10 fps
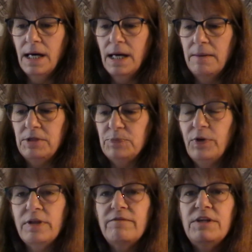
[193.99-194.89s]
I'm just
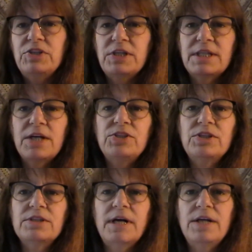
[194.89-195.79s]
putting the finishing
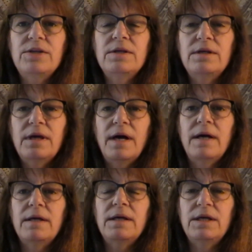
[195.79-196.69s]
touches.
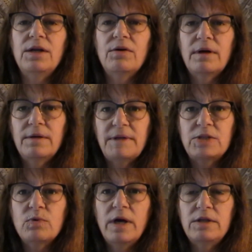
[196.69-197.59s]
You know,
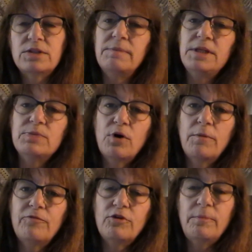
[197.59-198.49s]
that's why it's going to be tomorrow
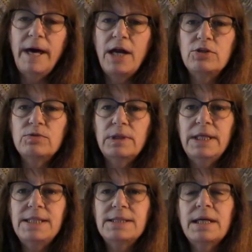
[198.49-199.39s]
before the pattern's
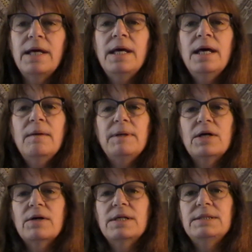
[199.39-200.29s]
released,
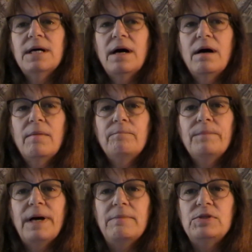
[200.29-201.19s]
because
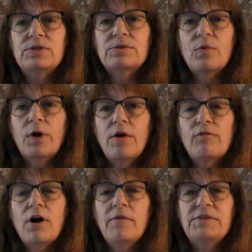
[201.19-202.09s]
I'm just going over
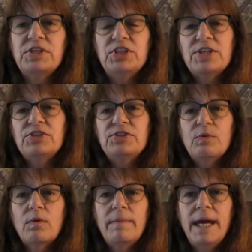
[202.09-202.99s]
all the suggestions that
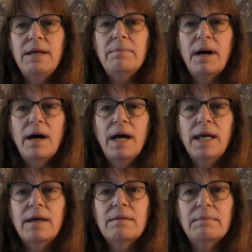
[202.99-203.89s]
were made by
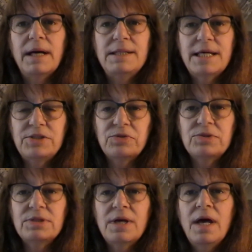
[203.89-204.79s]
my
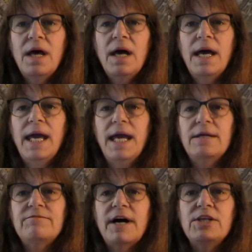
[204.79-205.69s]
testers
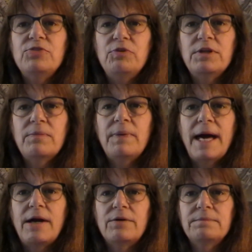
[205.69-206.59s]
and fine-tuning the
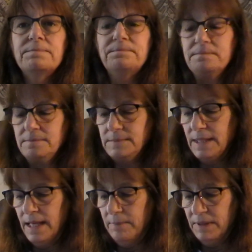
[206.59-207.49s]
pattern.
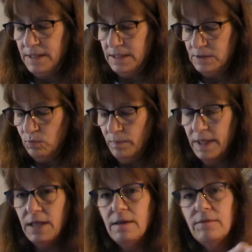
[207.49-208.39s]
But this will be